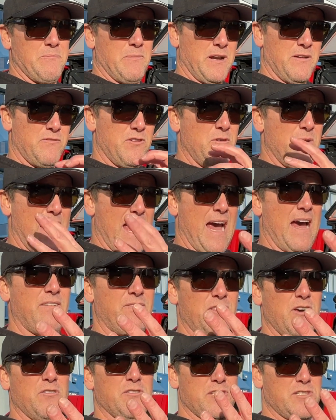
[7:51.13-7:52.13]
But if you
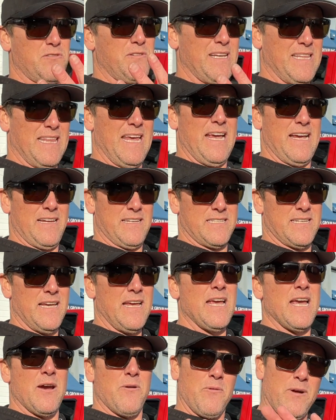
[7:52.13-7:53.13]
have those three things,
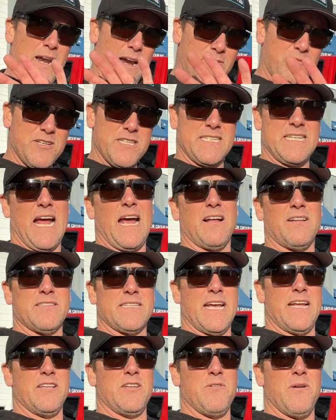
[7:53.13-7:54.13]
in whatever style tent